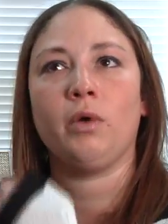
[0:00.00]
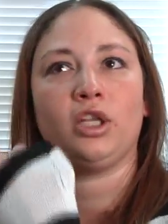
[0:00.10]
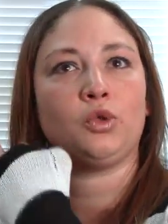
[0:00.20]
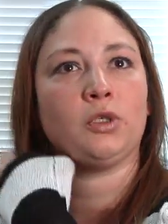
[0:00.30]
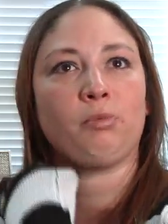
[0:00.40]

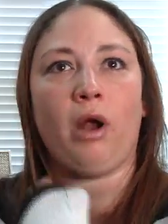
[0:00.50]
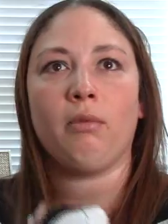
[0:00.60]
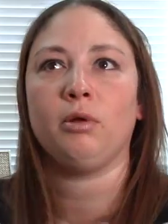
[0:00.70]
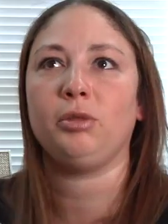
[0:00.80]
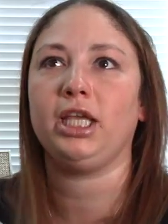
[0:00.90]
which was
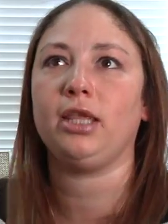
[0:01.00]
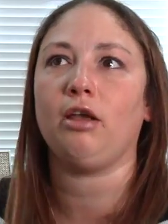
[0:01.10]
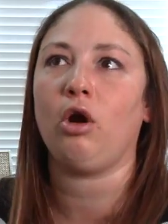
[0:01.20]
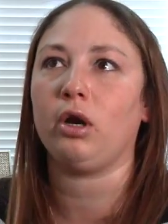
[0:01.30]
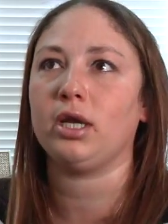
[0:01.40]
probably
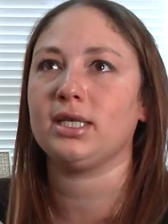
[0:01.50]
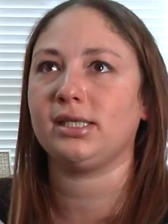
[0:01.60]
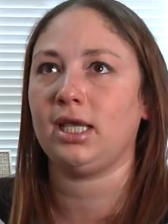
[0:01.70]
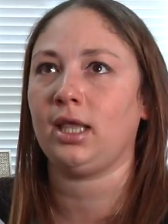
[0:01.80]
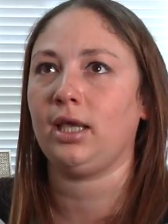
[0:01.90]
the
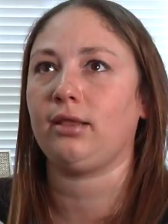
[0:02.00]
hardest thing